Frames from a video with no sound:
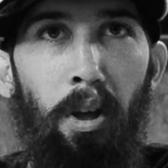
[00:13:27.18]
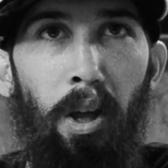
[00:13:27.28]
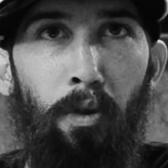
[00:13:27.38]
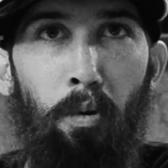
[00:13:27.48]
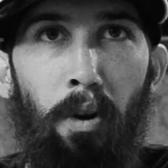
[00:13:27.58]

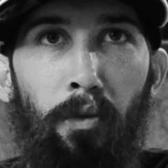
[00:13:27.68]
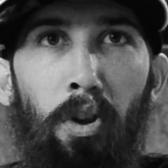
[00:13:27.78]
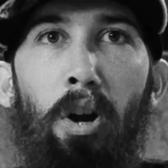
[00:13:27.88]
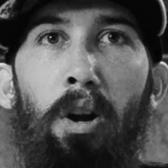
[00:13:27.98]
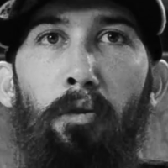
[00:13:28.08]
if you were a
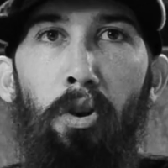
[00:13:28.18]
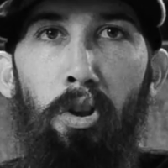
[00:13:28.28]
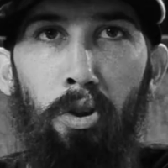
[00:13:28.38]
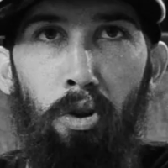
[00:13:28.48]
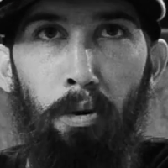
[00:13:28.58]
photographer,
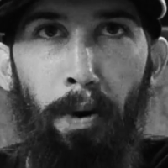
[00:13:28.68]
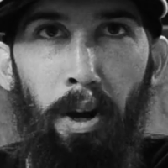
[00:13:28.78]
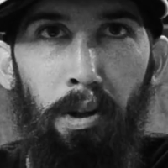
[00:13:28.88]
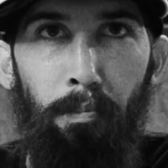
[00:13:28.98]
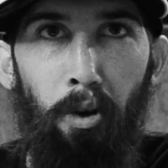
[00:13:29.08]
you knew
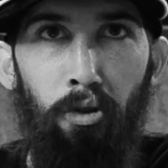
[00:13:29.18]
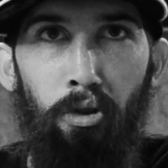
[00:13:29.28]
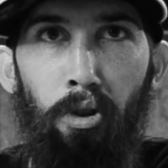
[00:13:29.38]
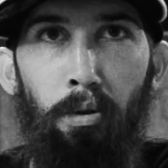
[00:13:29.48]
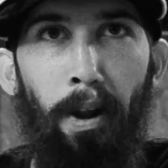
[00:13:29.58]
about
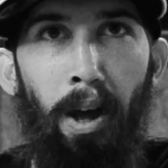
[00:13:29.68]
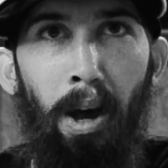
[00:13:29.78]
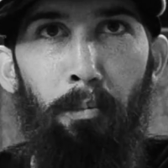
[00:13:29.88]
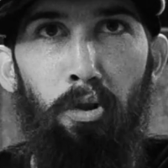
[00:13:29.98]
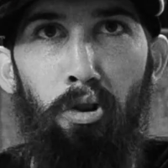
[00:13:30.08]
exposure, you knew about
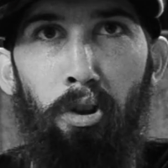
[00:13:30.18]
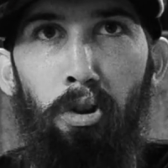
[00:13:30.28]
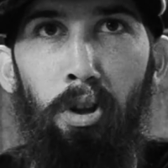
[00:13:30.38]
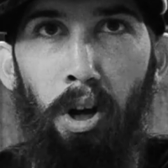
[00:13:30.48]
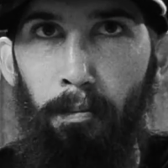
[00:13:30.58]
aperture, and
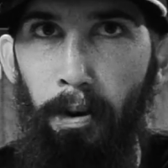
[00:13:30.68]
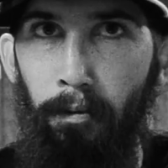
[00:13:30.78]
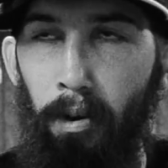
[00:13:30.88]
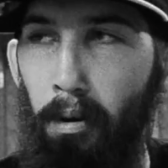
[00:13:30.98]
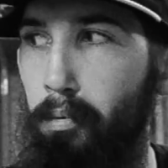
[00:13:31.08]
you could talk
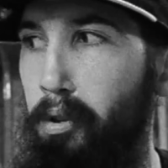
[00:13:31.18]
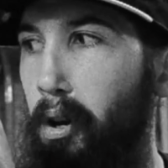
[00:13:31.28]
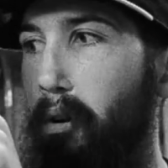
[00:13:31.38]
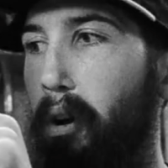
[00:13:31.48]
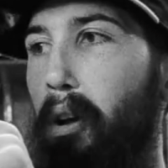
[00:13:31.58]
about film.
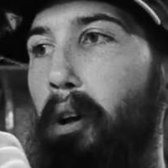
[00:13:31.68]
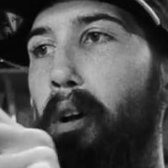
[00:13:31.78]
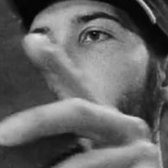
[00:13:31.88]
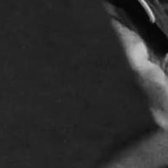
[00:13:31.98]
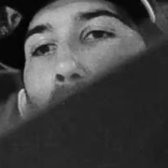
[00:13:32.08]
So,
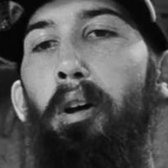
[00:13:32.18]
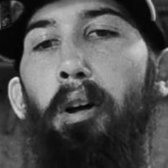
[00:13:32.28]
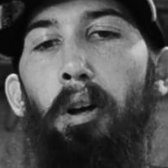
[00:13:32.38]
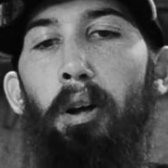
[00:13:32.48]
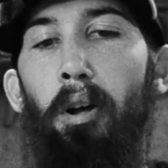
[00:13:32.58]

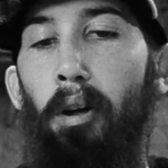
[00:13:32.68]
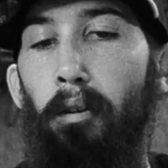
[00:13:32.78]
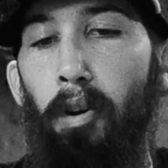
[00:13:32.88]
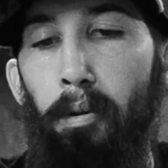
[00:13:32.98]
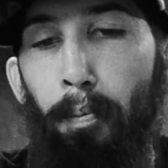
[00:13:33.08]

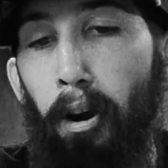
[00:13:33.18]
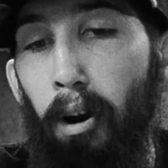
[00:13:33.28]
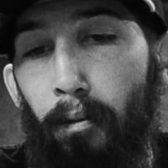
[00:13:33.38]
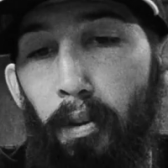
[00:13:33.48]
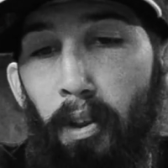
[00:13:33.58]
first
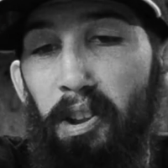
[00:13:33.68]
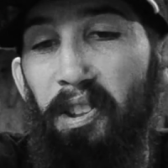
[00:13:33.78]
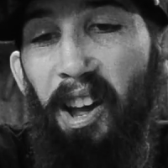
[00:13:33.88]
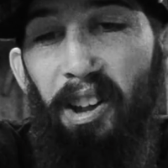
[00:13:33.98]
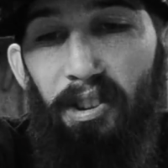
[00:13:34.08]
paragraph in this
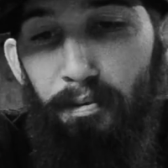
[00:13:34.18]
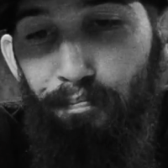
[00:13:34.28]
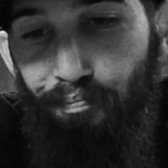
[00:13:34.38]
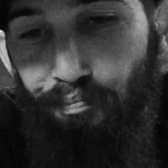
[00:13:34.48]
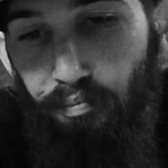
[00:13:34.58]
says,
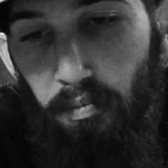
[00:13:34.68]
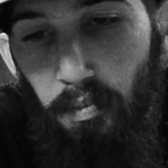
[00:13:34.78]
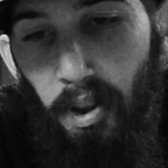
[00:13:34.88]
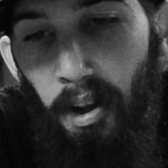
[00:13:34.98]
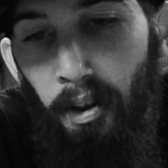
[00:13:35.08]

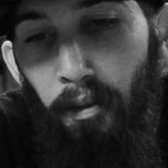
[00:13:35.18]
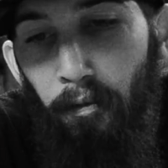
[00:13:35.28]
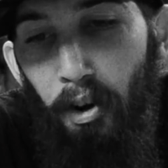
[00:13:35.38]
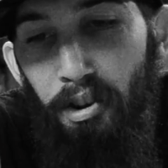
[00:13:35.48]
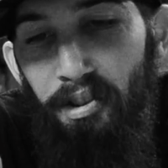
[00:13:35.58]
the
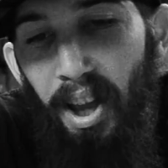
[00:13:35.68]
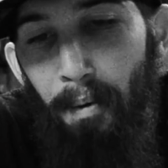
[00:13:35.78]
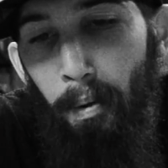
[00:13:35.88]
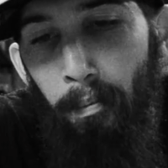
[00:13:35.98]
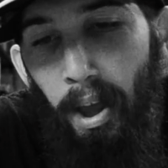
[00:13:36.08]
first
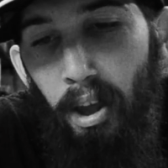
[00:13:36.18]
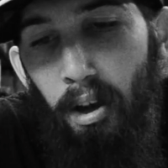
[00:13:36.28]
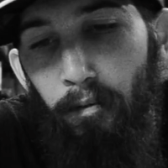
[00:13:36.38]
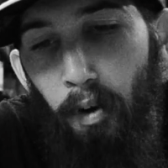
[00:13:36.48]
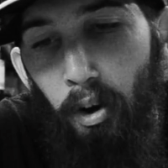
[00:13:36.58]
step in
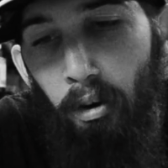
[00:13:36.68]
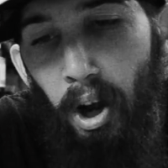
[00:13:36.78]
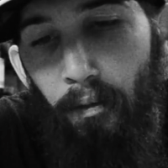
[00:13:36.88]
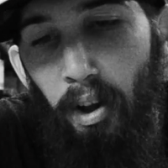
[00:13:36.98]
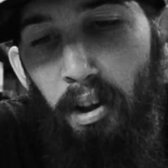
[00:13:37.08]
making a
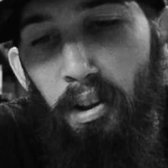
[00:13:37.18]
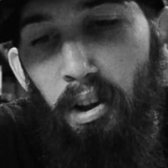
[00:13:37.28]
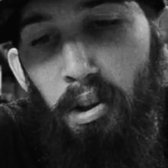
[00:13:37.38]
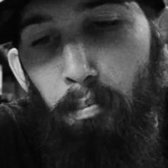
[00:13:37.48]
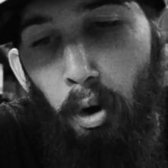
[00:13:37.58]
photograph is the
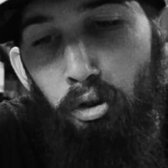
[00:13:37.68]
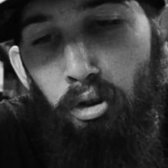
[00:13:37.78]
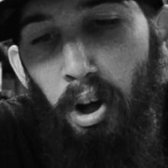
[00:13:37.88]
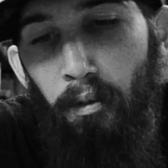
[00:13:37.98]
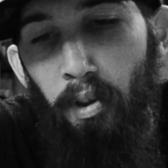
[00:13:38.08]

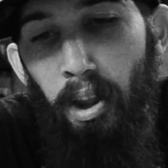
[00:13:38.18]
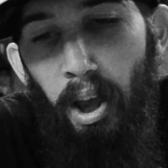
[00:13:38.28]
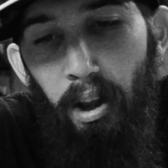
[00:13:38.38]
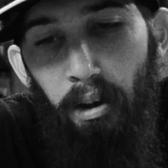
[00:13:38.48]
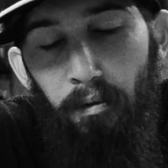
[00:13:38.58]
exposure of the
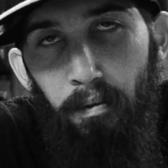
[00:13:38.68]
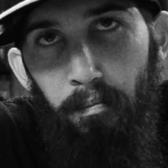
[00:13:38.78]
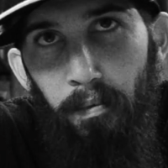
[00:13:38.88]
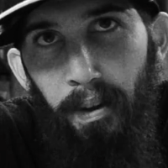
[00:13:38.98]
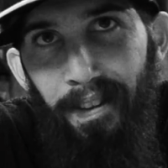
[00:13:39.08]
negative.
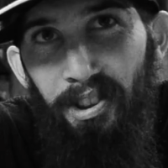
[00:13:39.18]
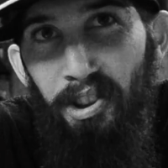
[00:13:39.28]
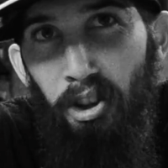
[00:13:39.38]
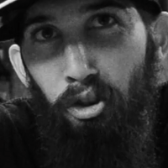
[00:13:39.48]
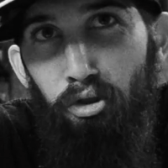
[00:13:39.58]
That's
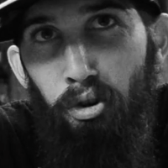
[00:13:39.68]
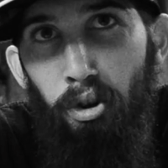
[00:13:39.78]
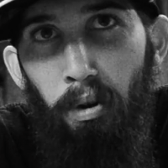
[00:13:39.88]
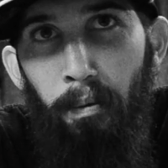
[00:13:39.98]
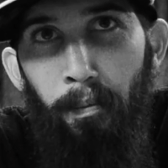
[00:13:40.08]
still
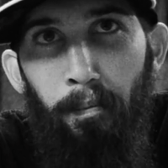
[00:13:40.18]
true.